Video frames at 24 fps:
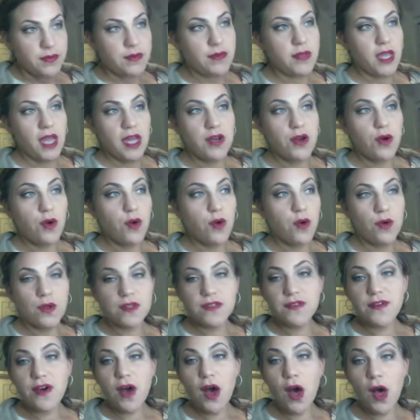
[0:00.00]
An
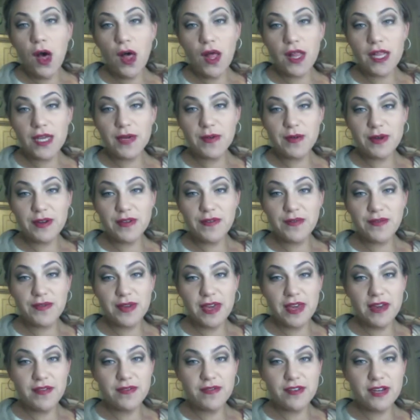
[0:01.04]
old Hollywood
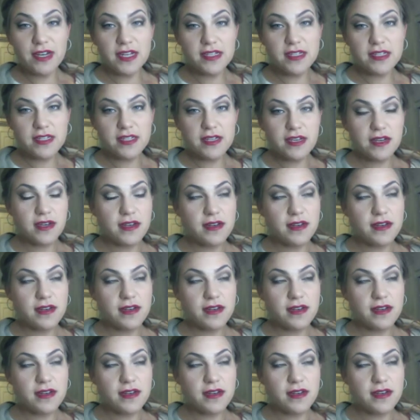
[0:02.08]
favorite.